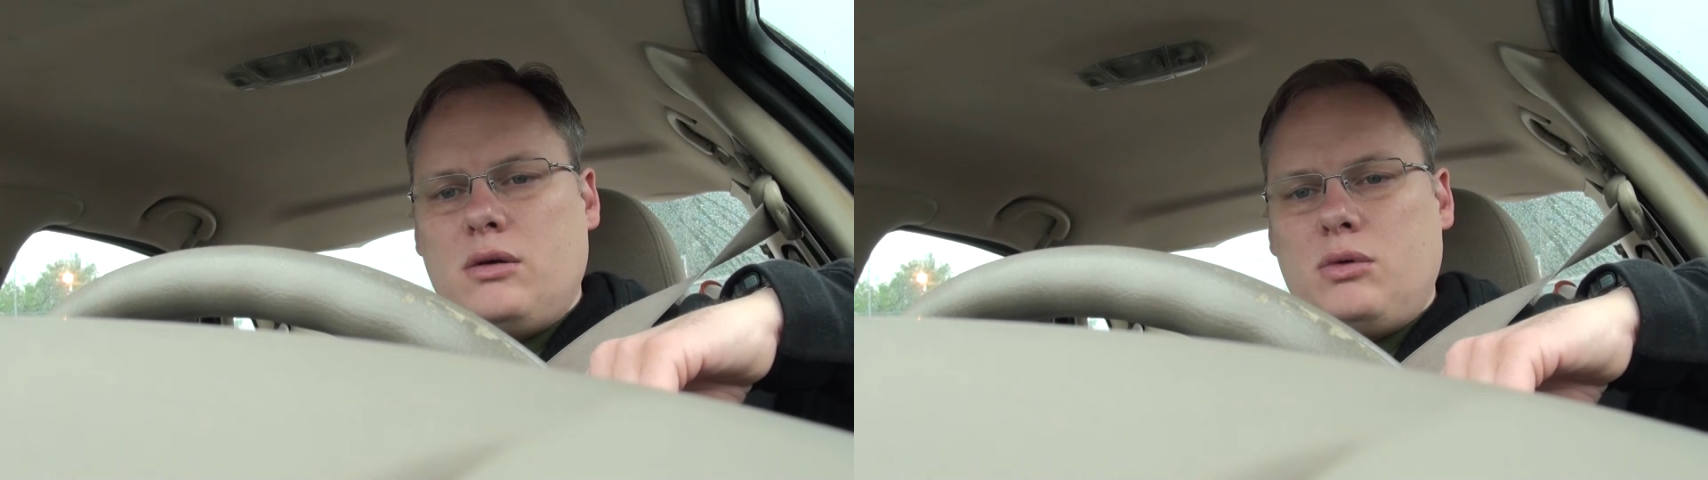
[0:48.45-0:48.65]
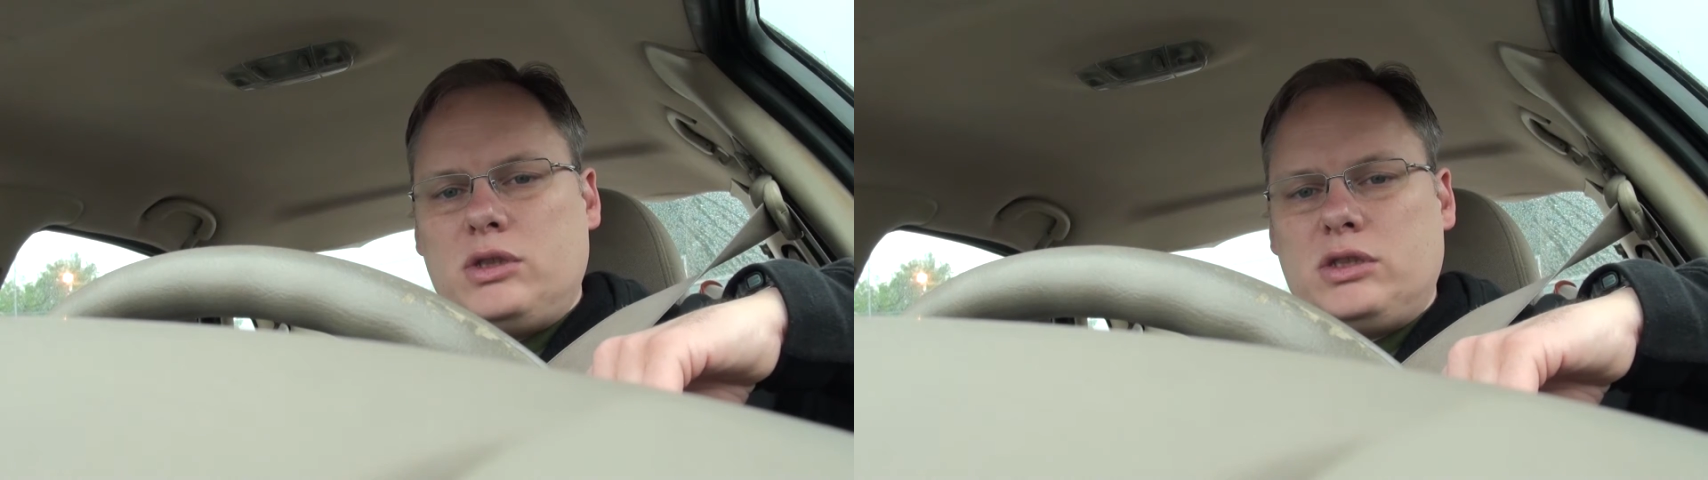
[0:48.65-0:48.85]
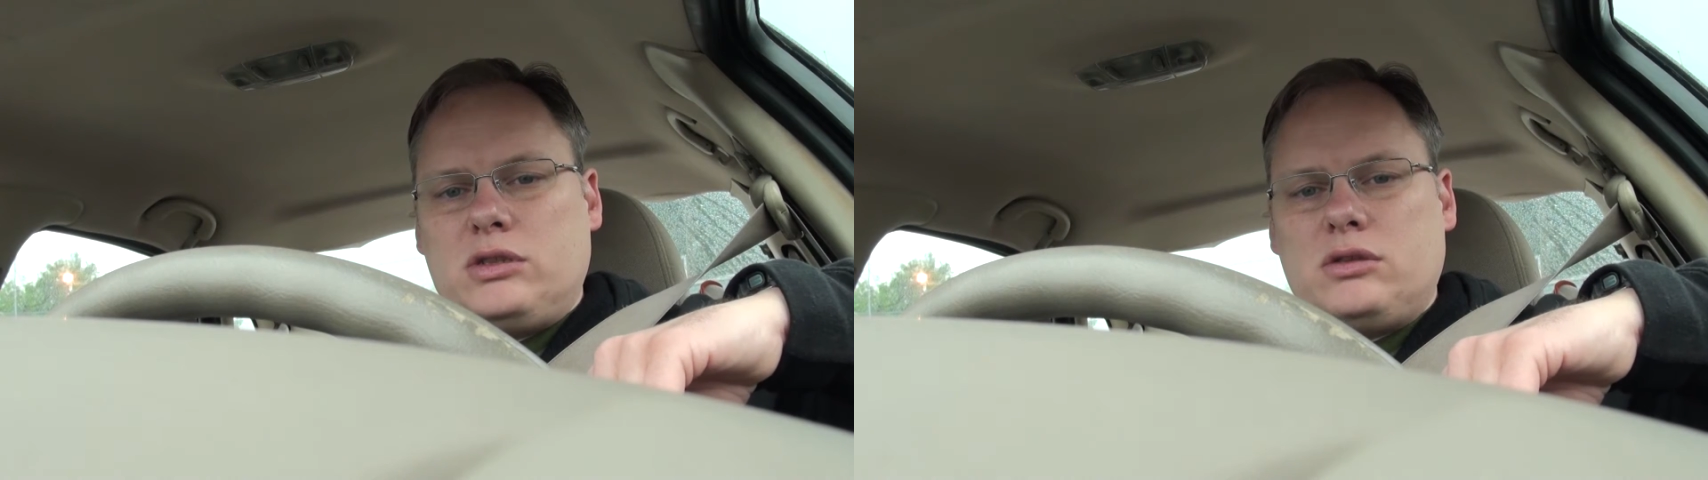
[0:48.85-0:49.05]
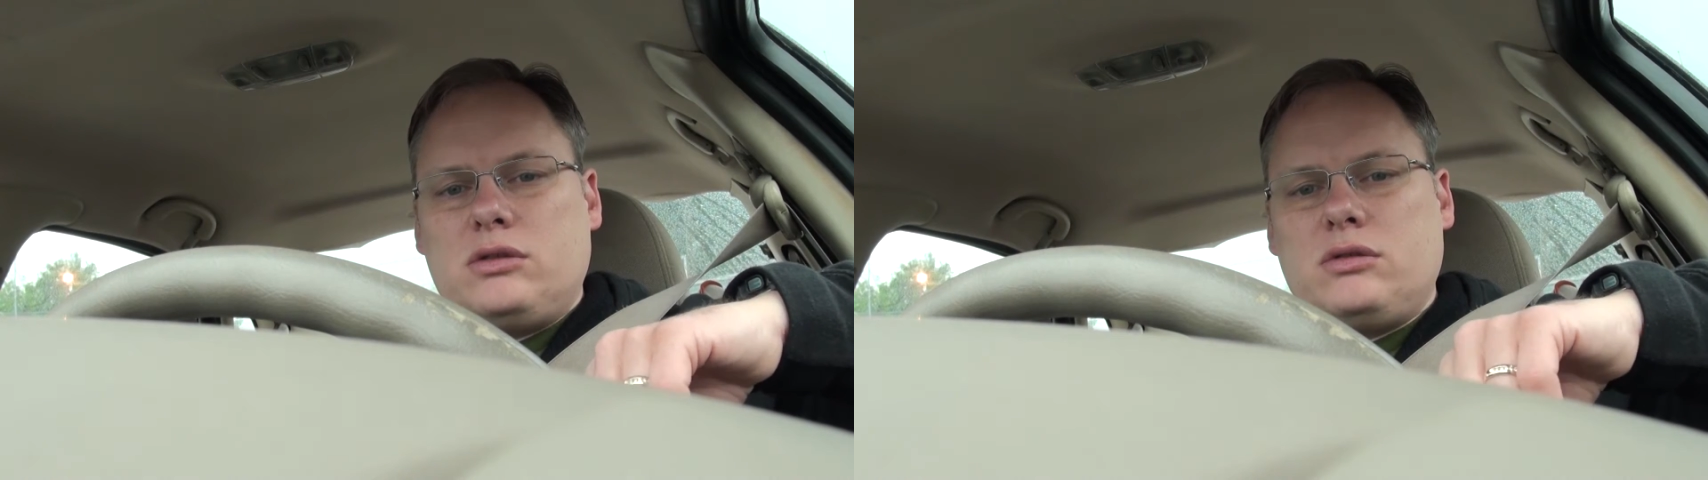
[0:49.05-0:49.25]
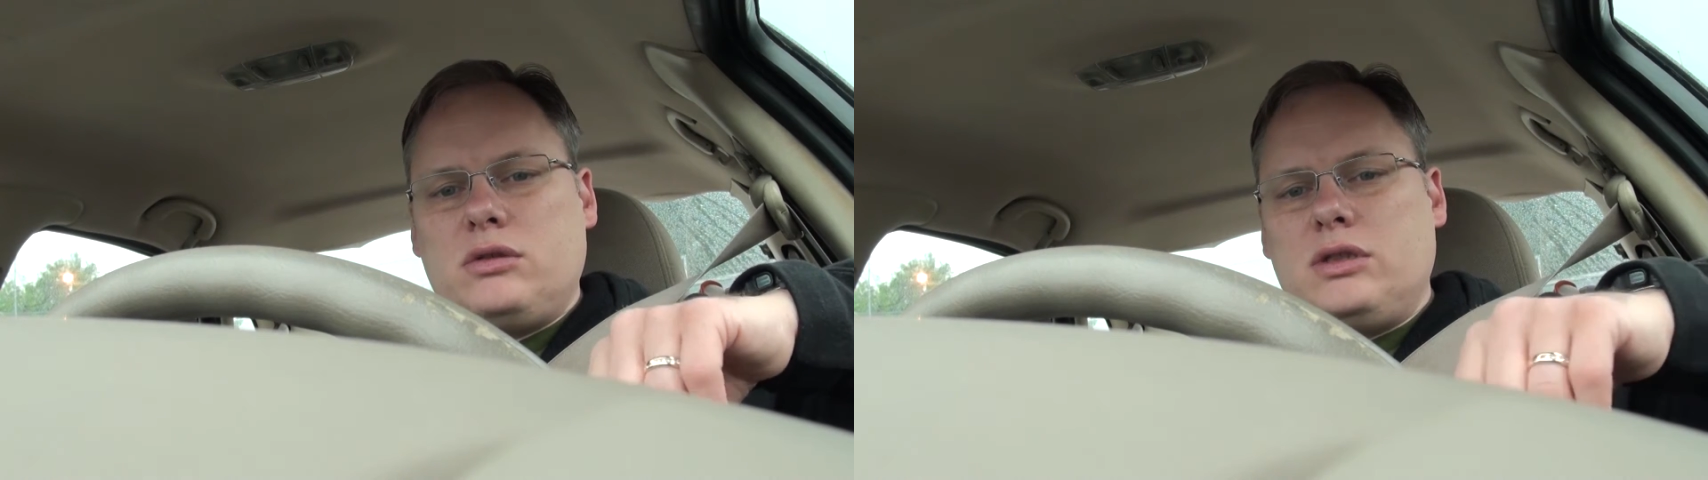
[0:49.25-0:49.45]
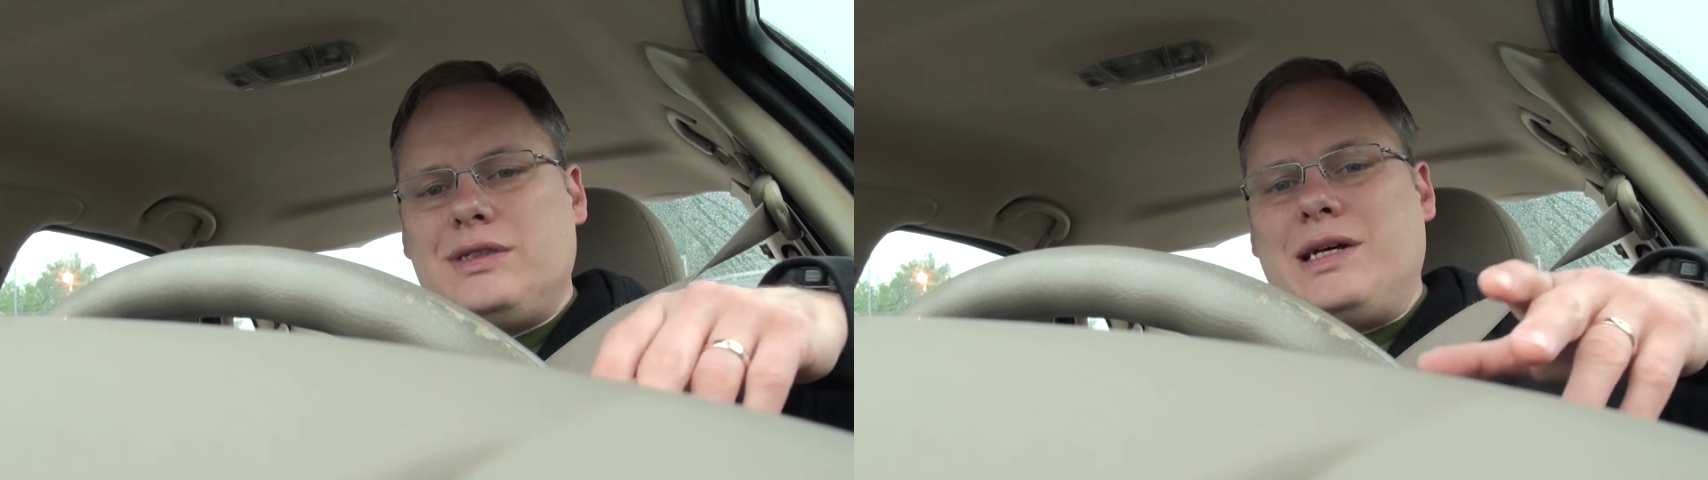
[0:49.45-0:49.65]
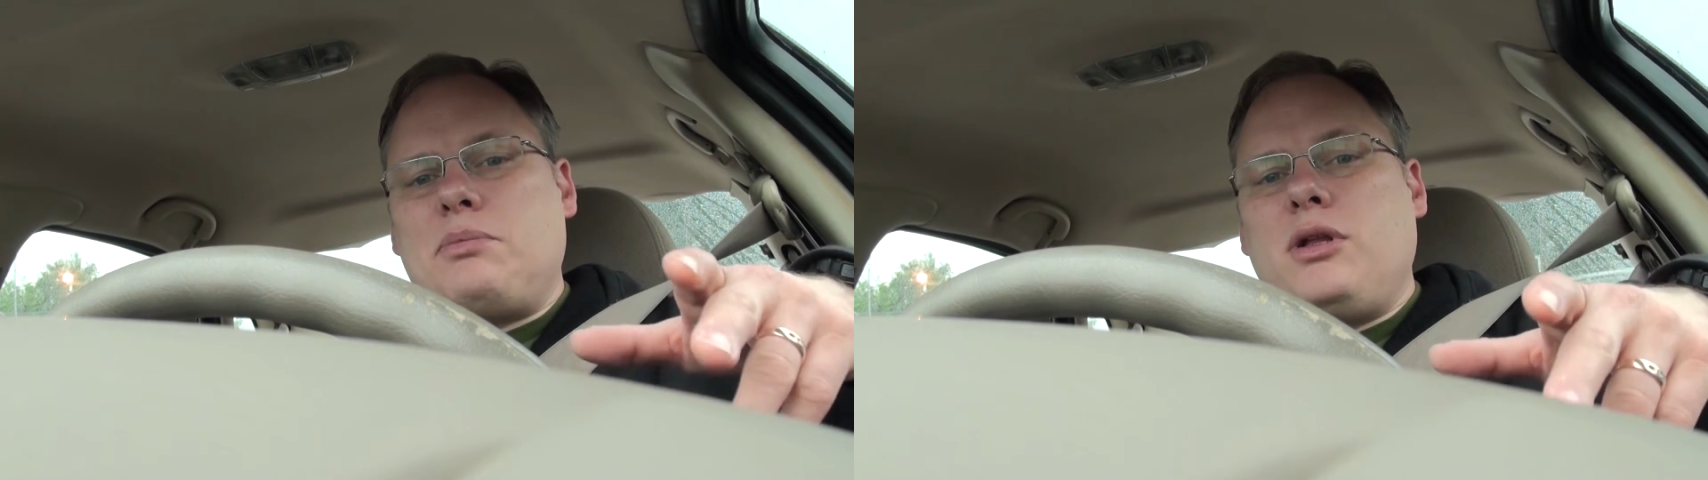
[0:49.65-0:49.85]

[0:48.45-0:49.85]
which is not